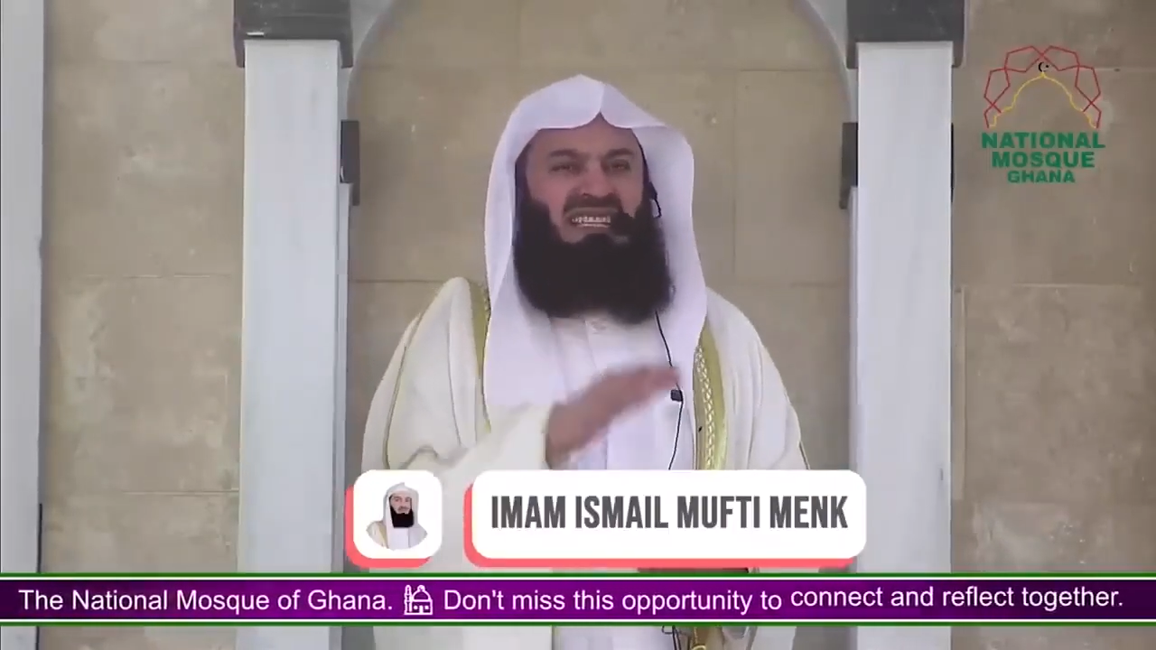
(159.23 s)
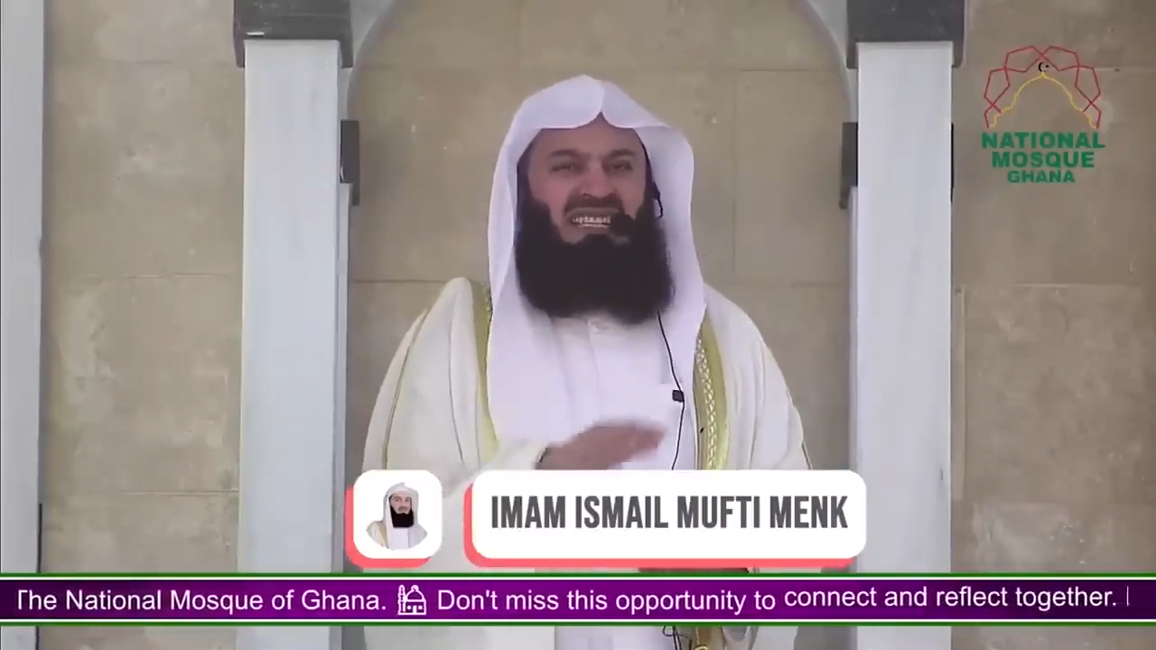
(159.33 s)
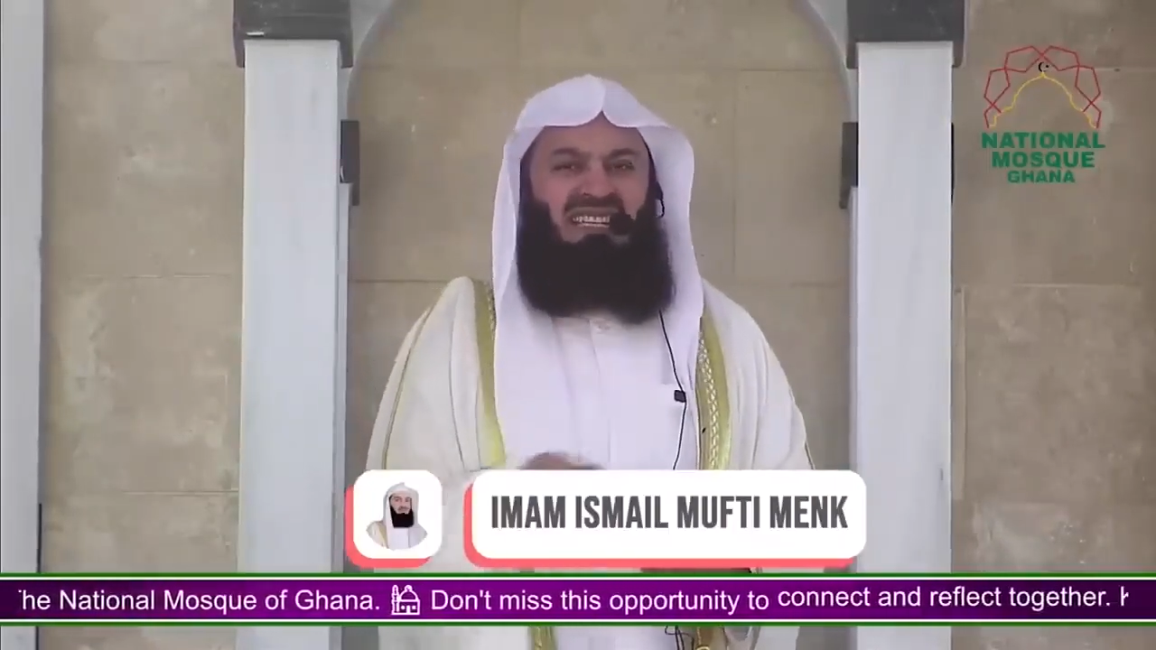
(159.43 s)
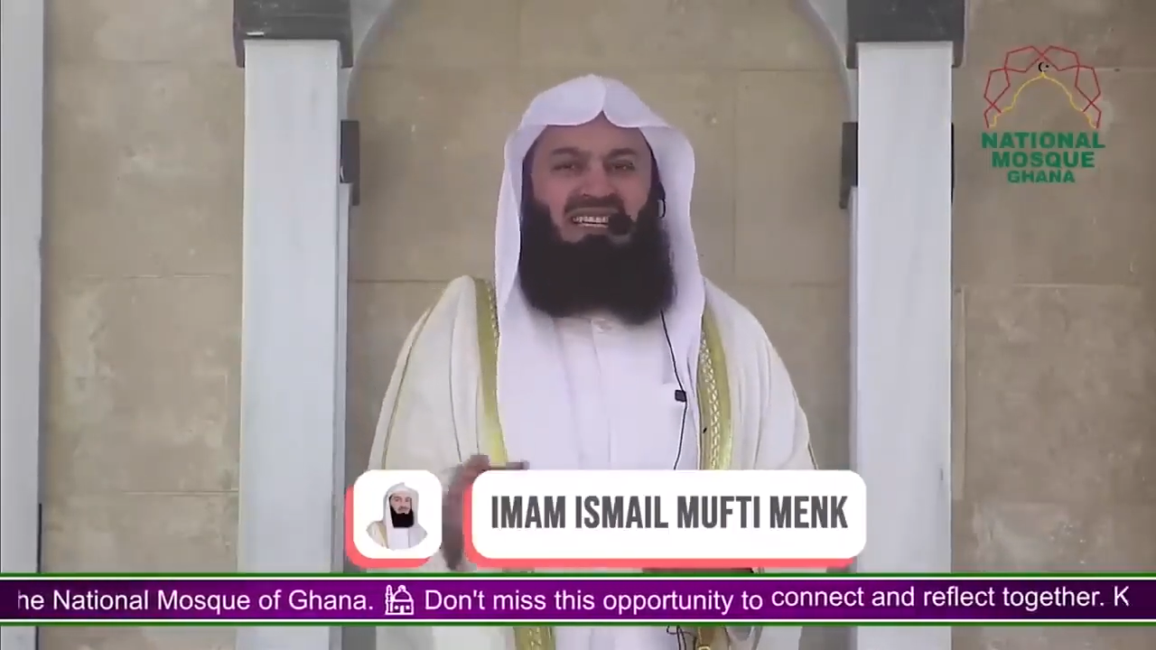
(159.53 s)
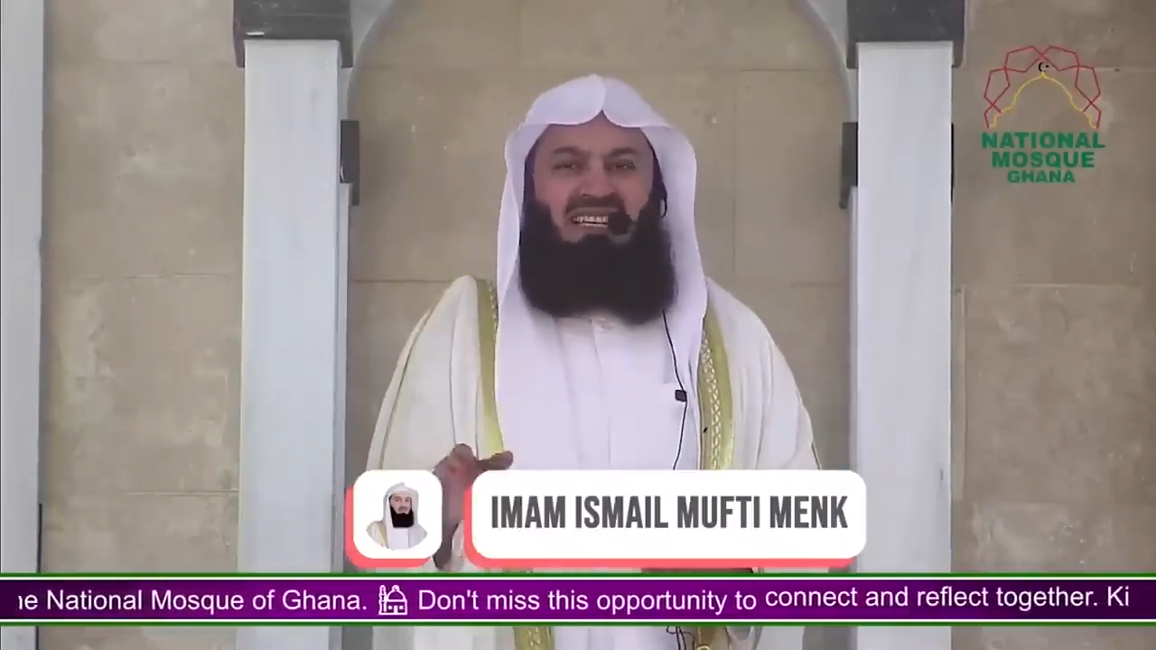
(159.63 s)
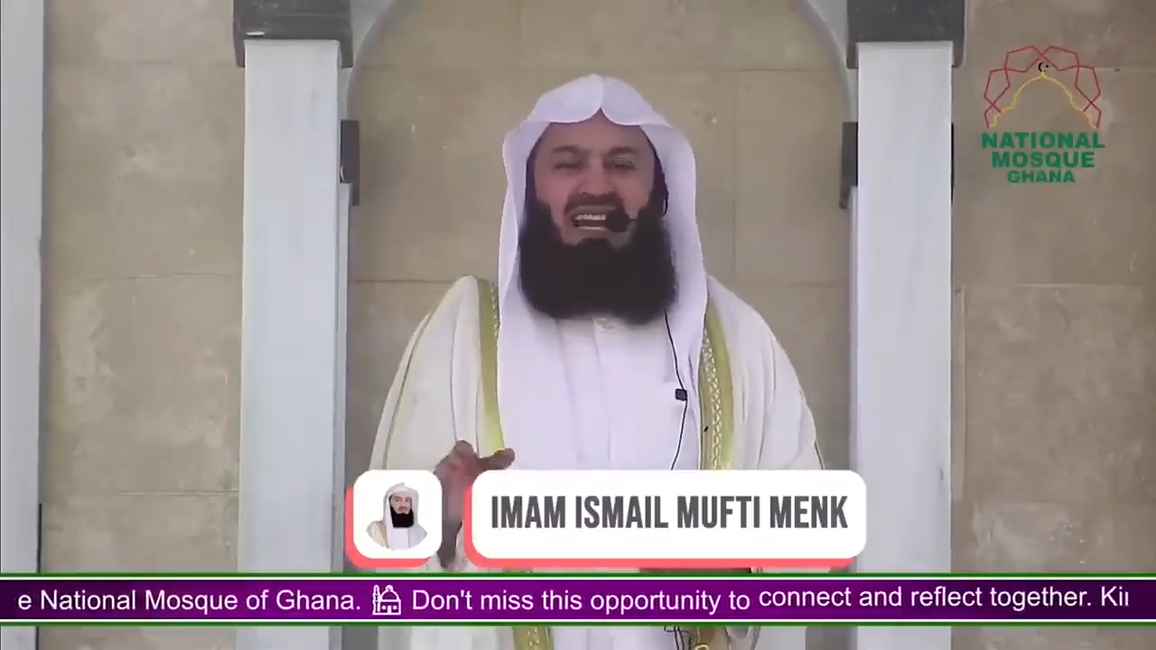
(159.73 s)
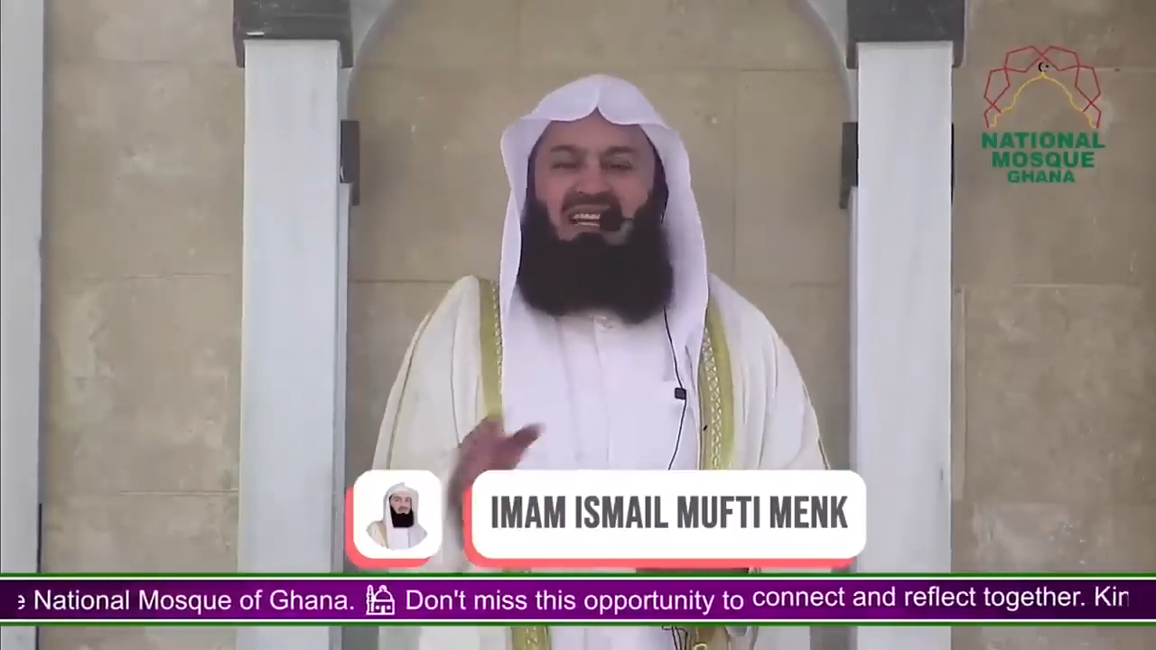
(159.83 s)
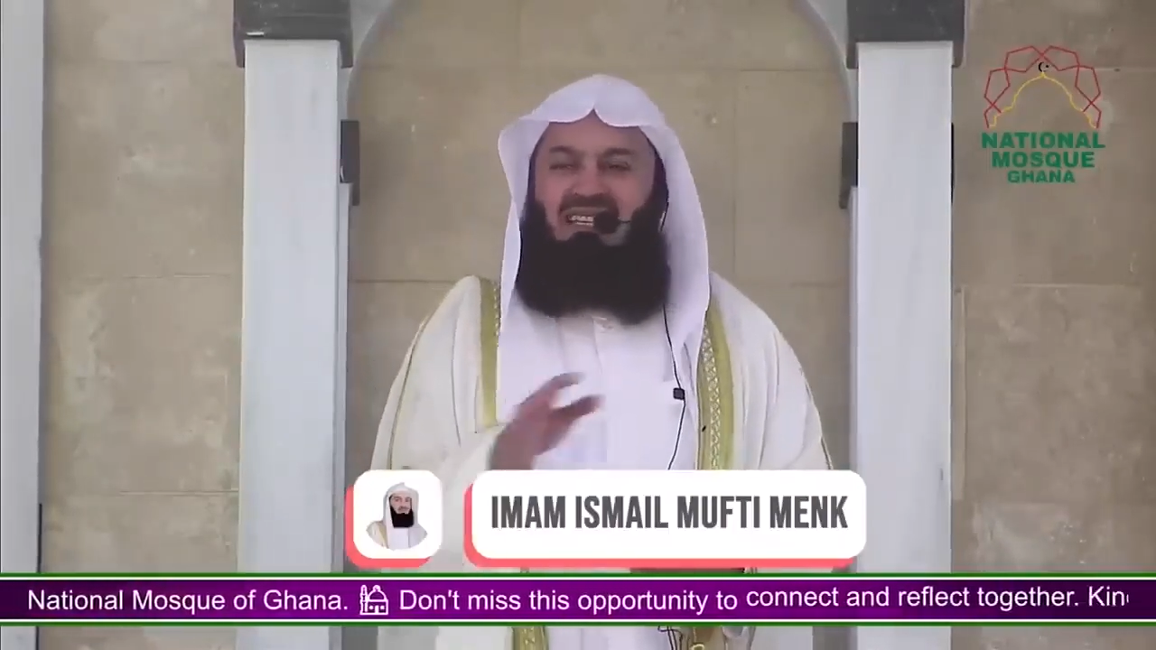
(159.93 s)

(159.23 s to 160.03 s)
in sin